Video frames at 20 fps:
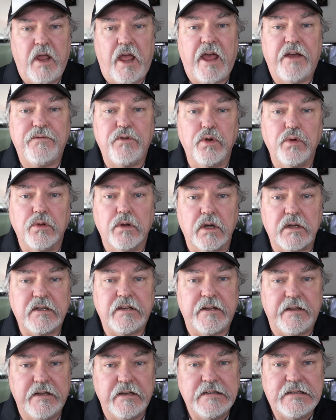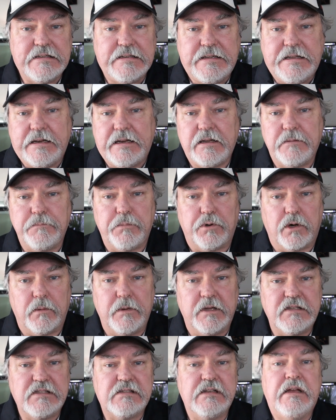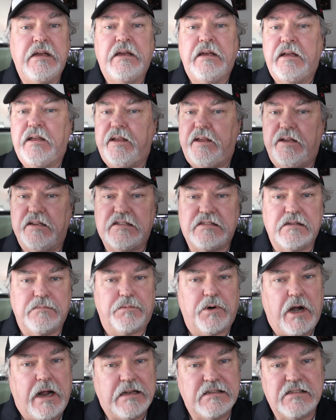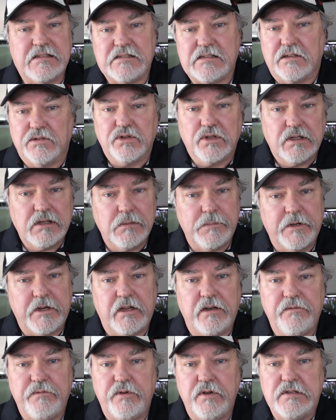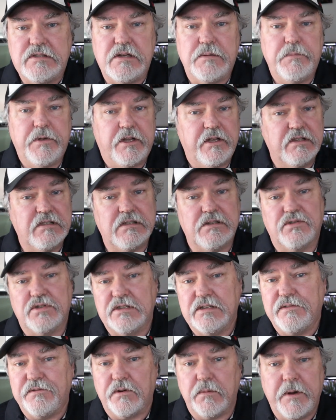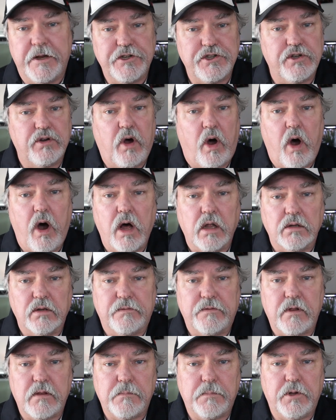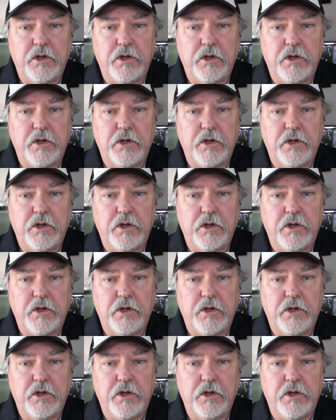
Have you looked into getting permits? Is the process a little bit confusing because there's information all over the